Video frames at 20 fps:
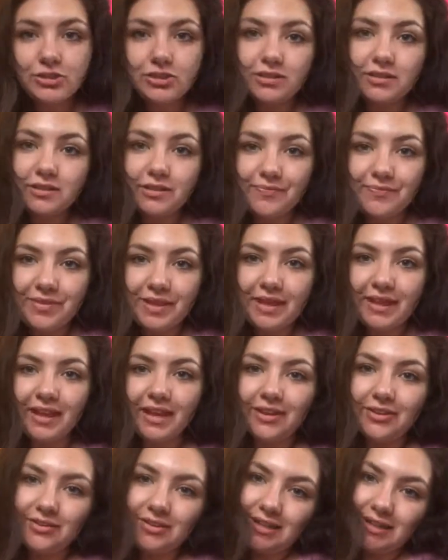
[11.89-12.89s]
just something
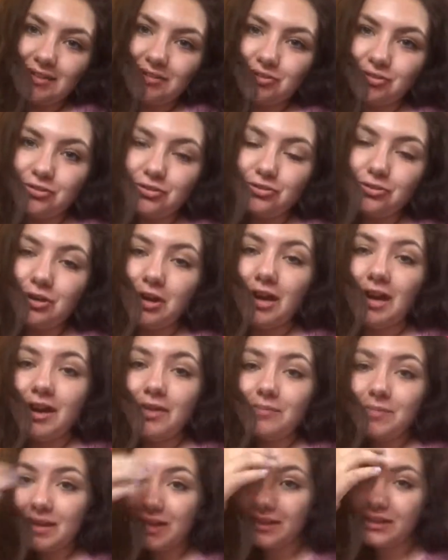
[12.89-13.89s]
that you need to
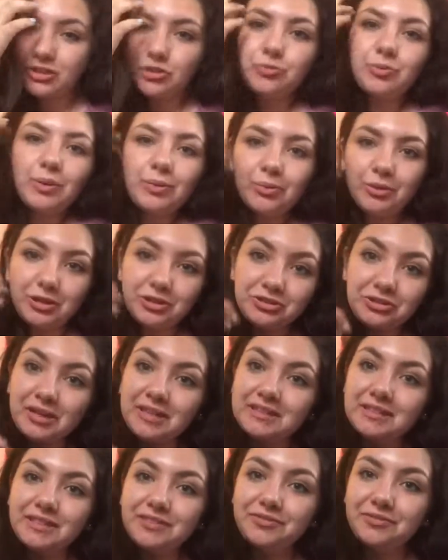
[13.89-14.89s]
be a little bit more
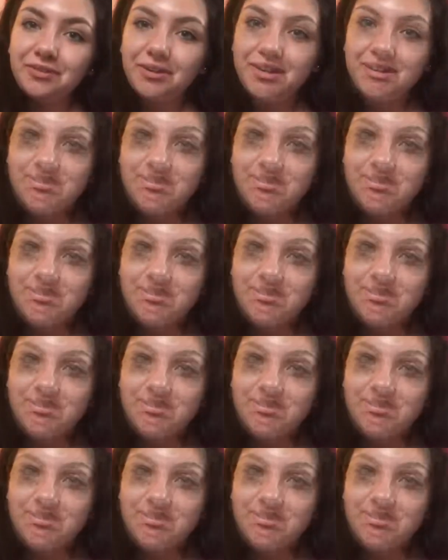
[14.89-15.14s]
dressy for.